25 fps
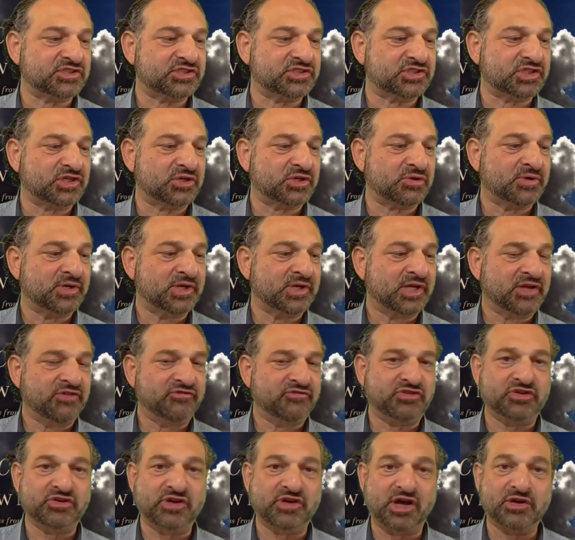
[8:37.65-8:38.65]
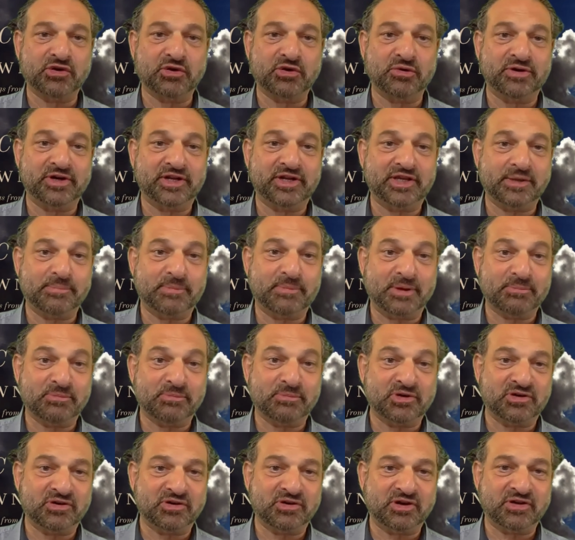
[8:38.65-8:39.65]
So if you're not already a
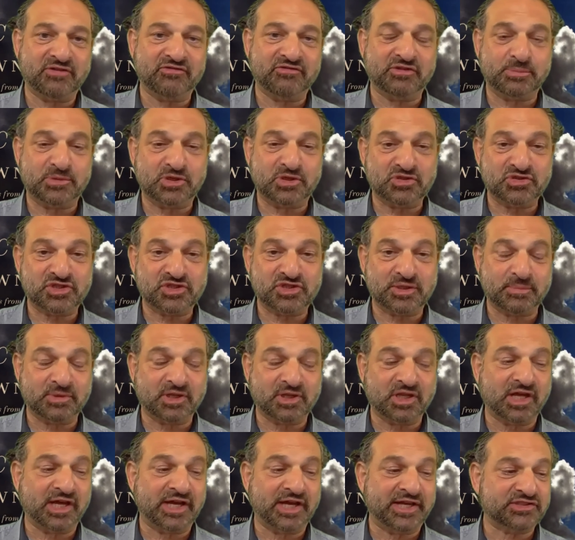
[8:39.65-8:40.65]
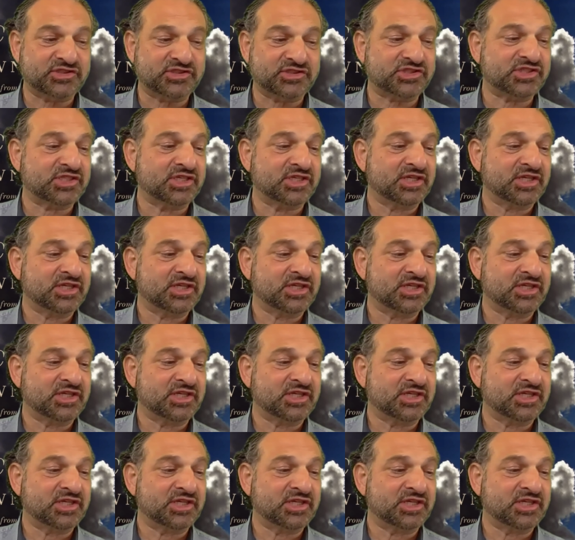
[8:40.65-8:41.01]
member of the Museum Alliance,